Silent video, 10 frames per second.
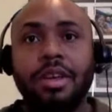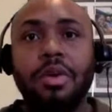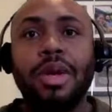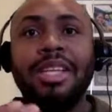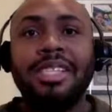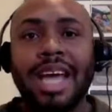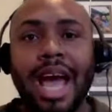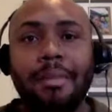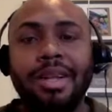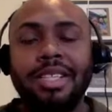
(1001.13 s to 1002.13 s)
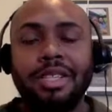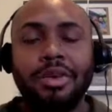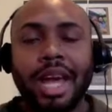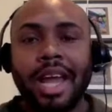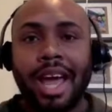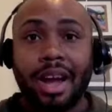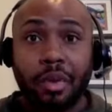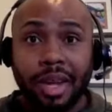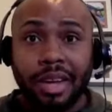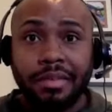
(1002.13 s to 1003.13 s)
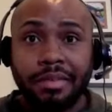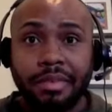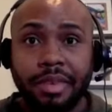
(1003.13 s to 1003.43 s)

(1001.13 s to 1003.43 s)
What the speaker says: you can tap into that equity